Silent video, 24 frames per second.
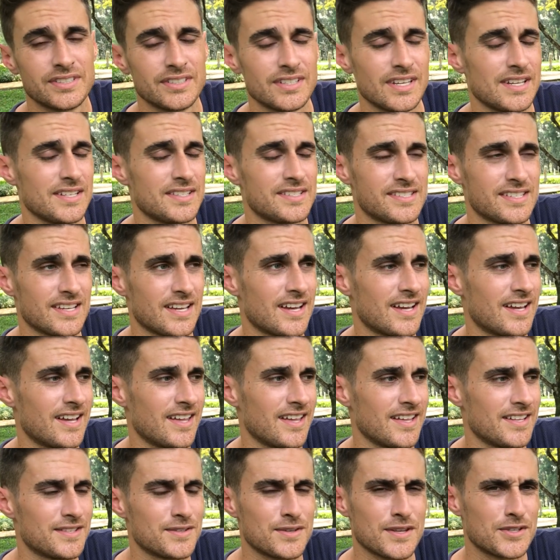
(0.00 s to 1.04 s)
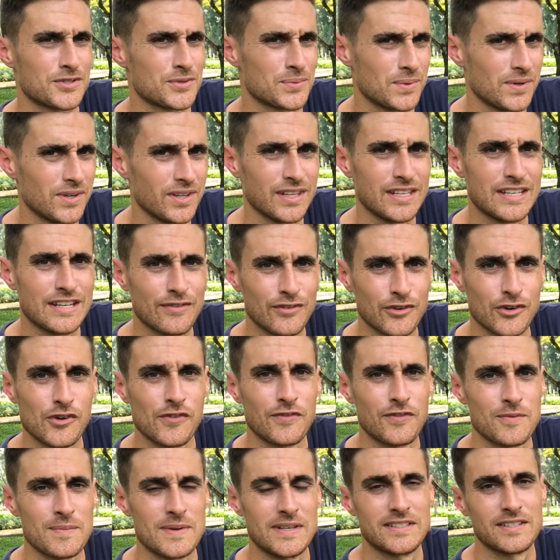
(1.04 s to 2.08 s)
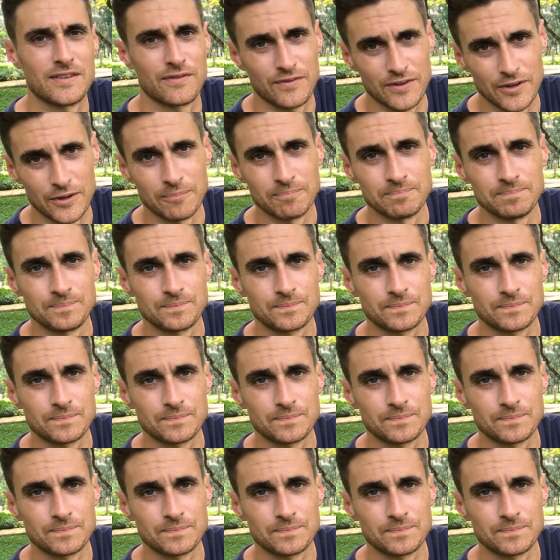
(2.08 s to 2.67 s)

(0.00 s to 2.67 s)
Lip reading: It's really difficult for me to film.